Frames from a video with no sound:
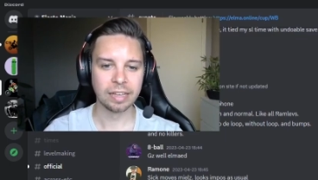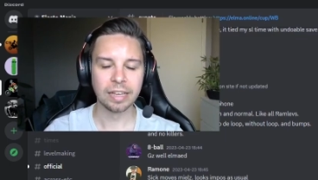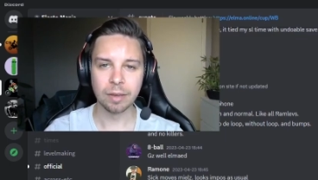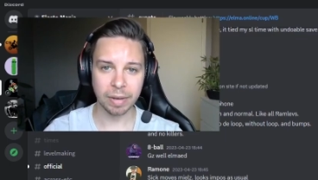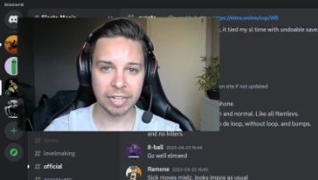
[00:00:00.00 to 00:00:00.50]

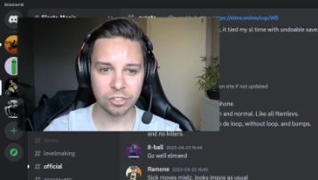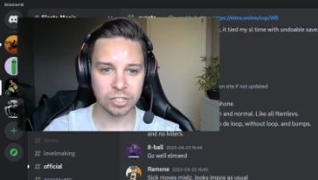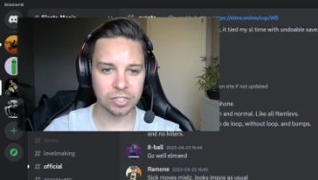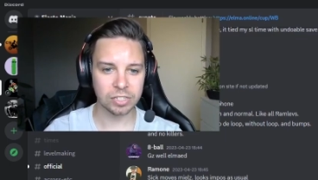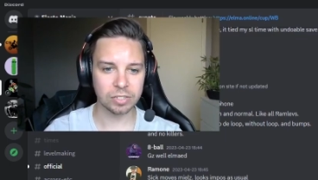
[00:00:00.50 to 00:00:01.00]
He
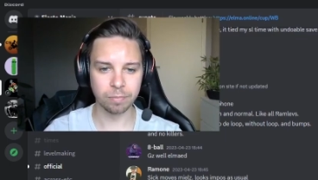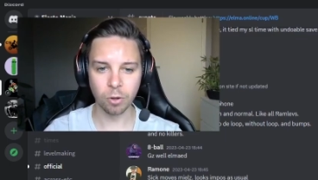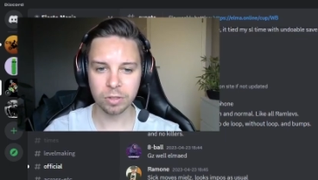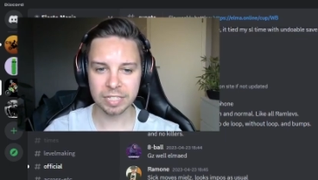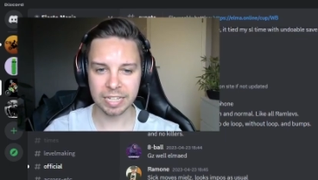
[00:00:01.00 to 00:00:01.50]
mentions
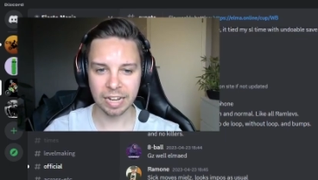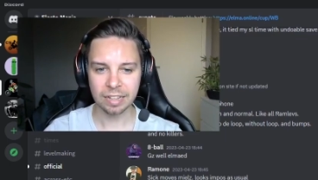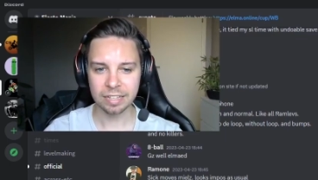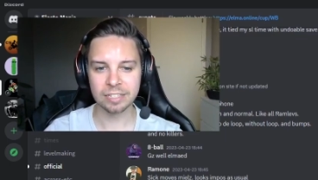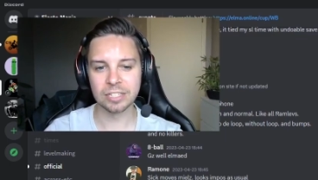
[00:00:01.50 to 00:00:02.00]
both
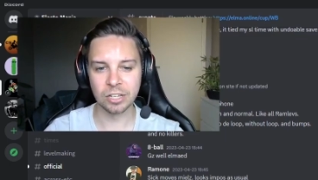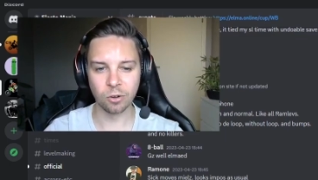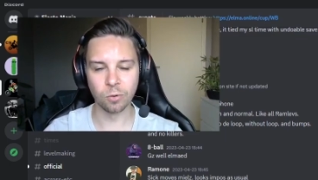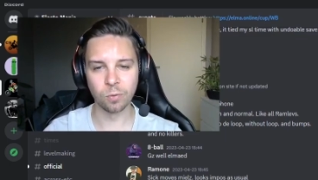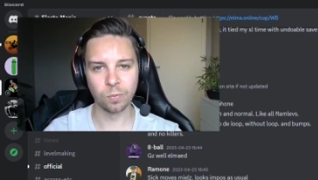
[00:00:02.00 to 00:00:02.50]
styles,
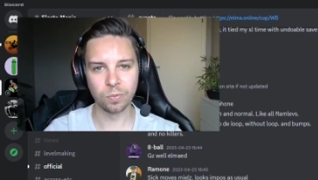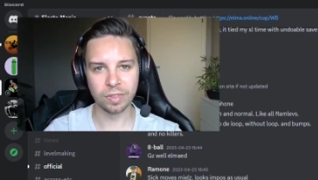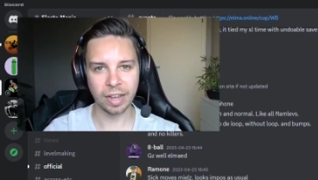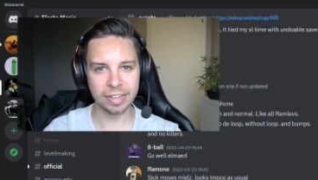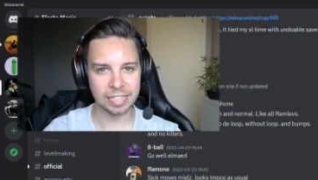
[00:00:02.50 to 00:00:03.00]
so
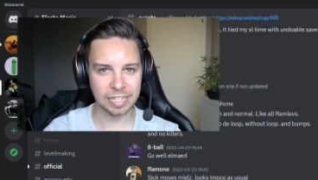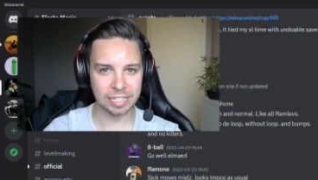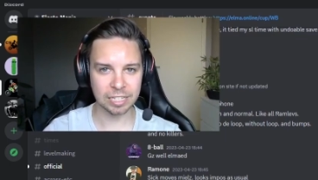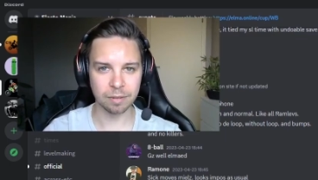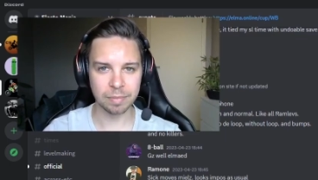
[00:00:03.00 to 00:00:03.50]
I guess
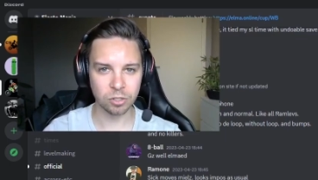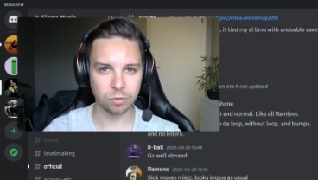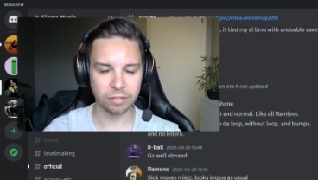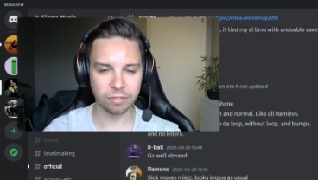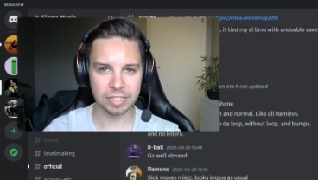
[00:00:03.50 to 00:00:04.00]
this is going to be
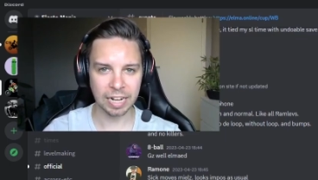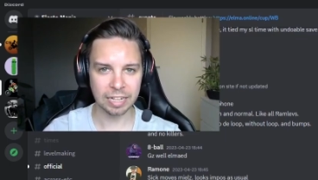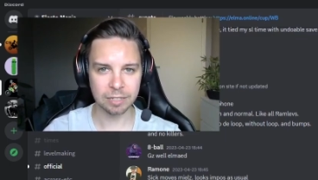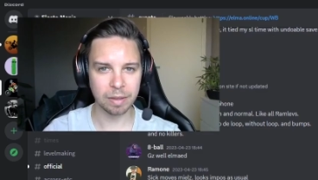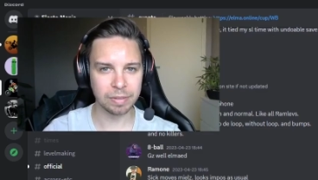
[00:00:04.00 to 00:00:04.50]
2 different
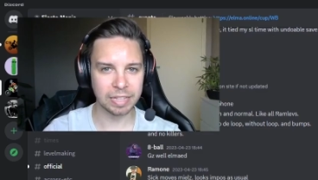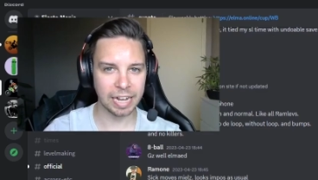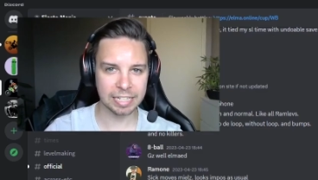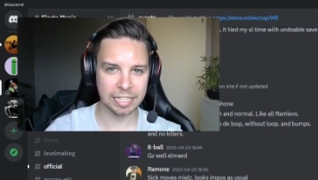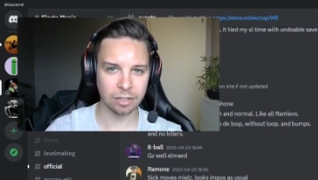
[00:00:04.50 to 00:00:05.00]
styles. Maybe
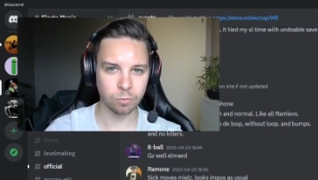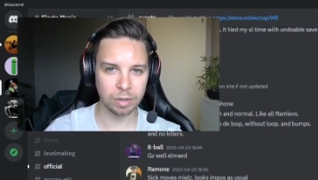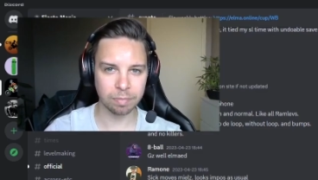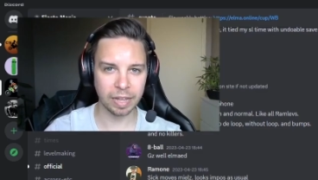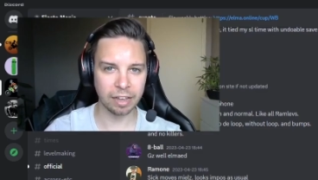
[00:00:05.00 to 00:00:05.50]
the SL
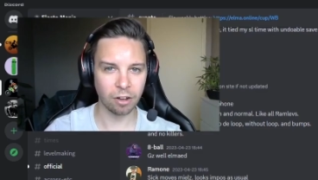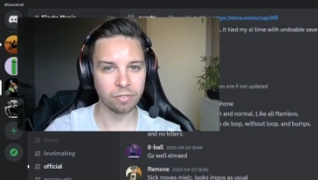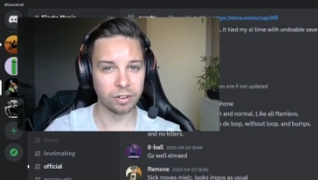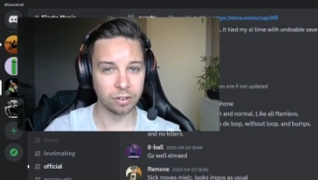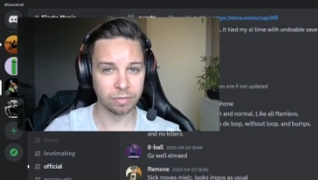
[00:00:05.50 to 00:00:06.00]
replay
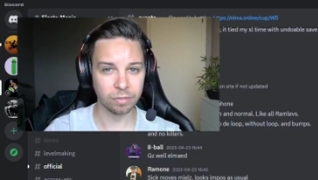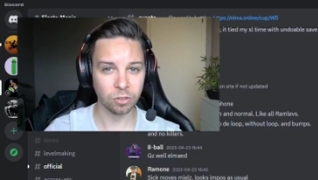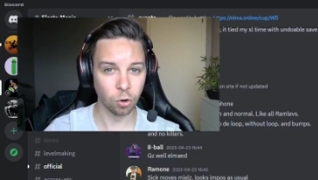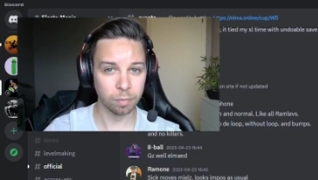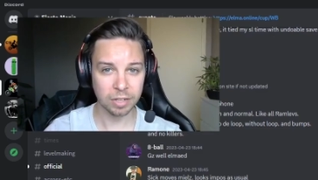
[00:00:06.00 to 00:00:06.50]
of their
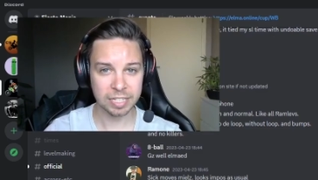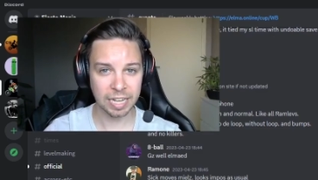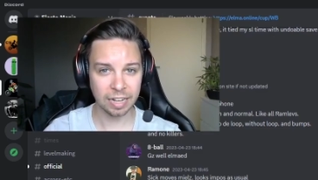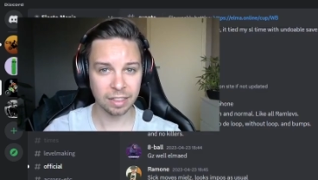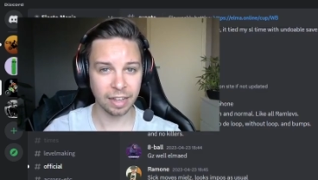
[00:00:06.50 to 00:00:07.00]
normal
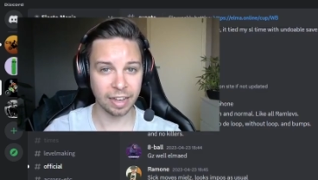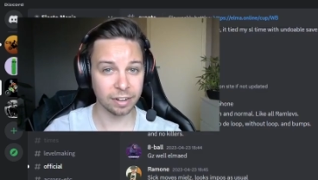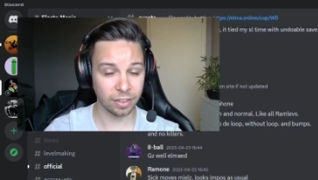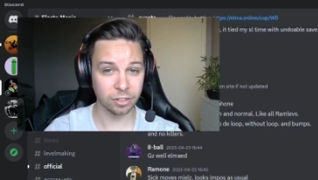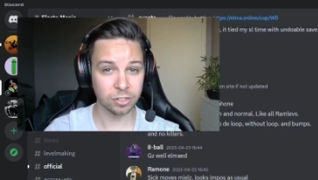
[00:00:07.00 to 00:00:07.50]
style
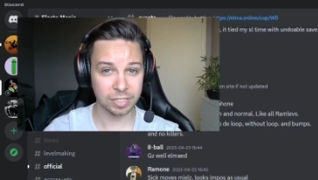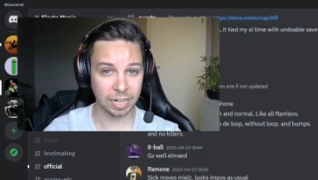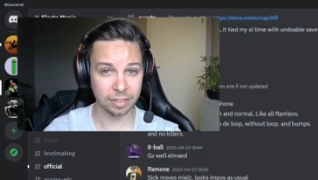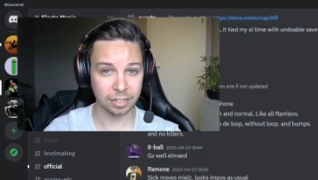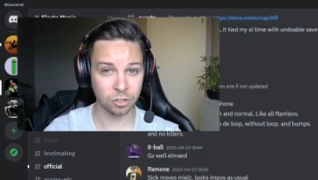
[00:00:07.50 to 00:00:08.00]
and another
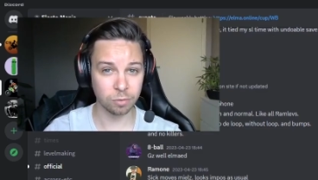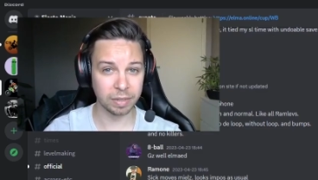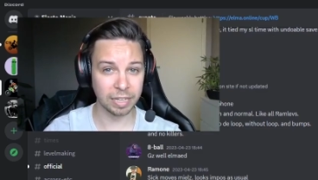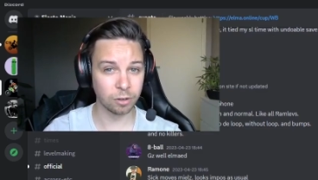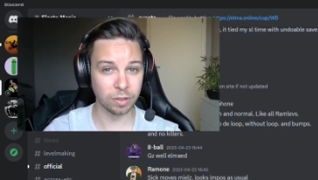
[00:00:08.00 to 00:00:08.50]
style that could
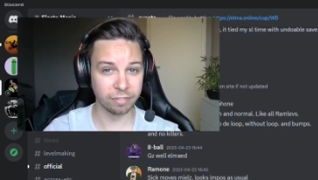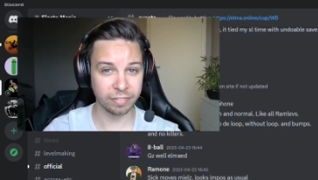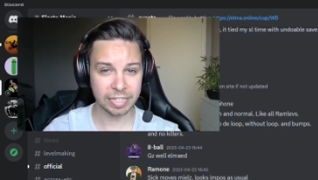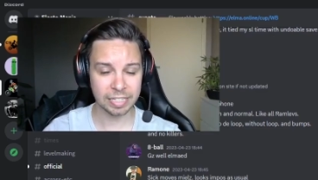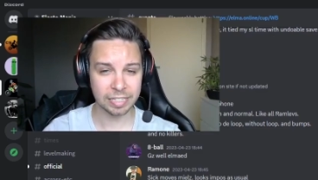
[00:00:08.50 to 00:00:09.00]
be equally
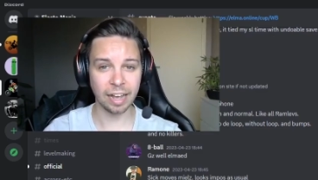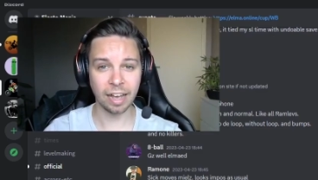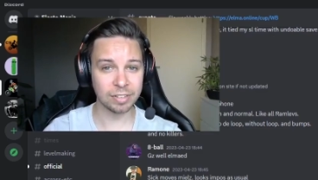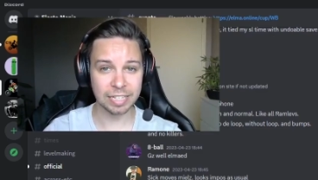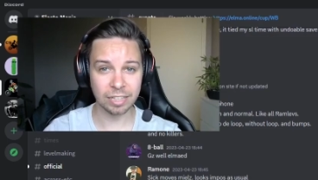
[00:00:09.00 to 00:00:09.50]
fast. I
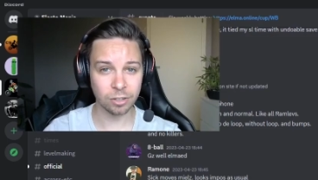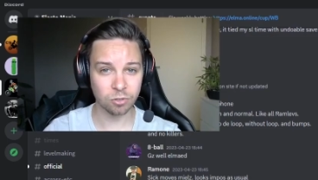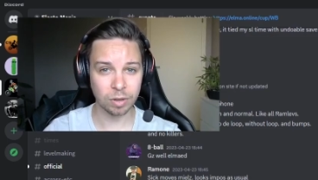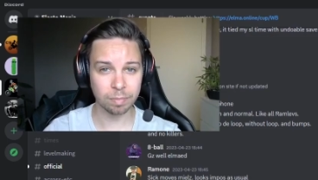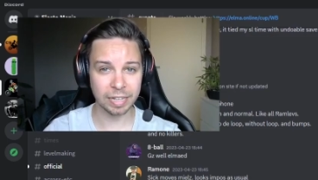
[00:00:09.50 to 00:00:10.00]
haven't seen
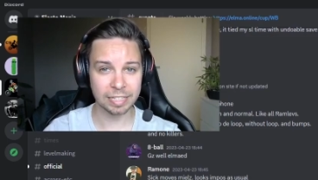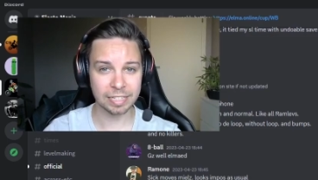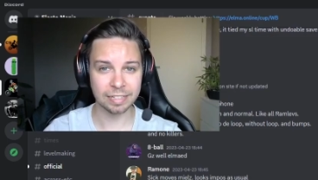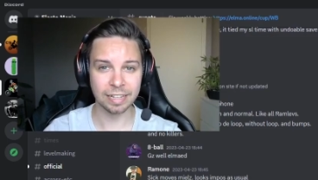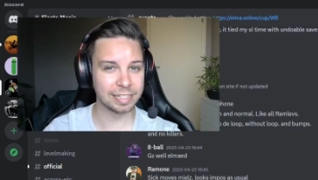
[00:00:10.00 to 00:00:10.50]
this
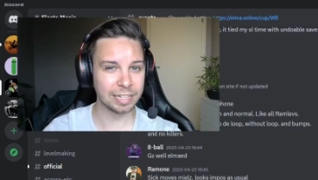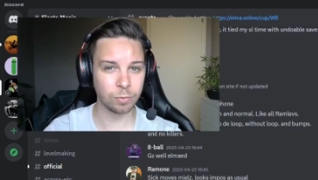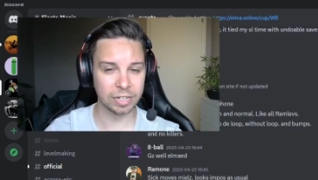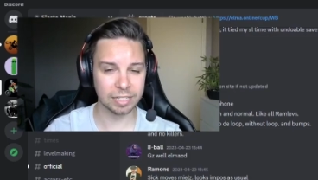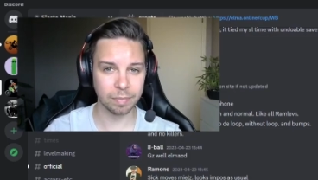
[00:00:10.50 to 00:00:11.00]
replays. Let's see
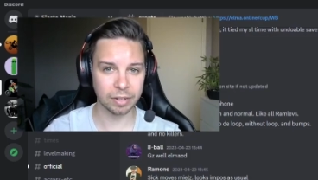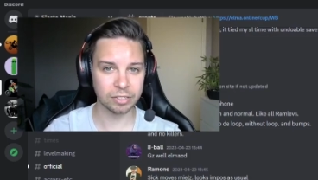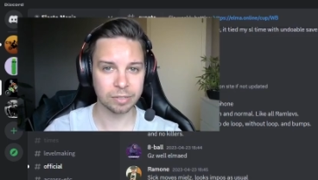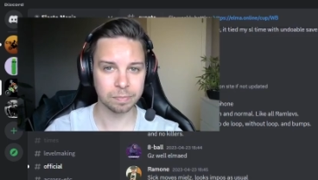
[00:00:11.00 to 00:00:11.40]
what it's about.